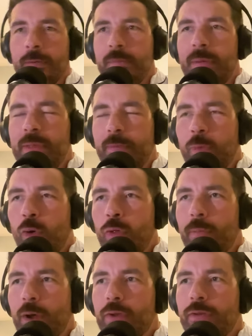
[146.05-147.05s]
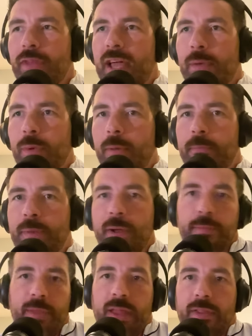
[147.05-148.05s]
Maybe the modern day one.
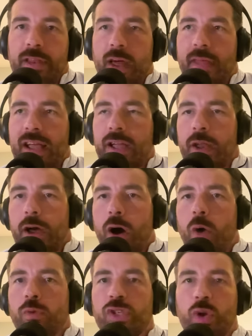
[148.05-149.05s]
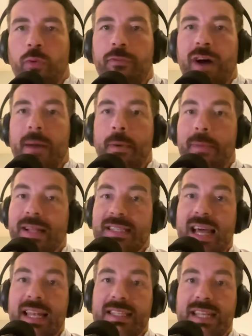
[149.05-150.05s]
But that, you know, that kind of old school farmer
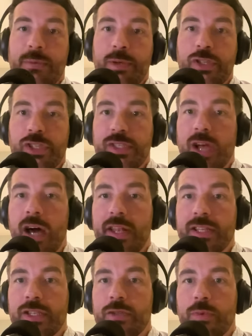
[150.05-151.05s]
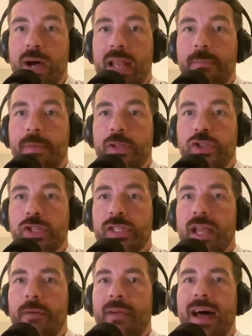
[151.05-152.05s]
mentality, which is Darnie's as well. But
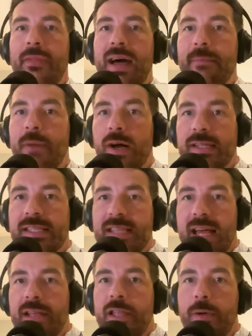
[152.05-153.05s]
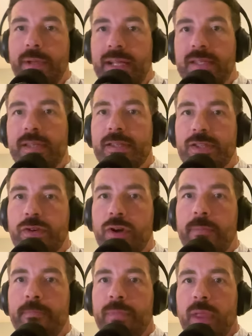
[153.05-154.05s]
just around that mindset going into the
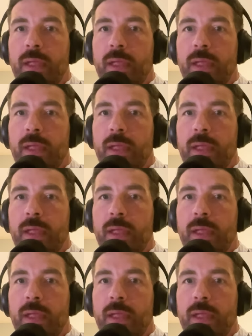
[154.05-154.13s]
scrum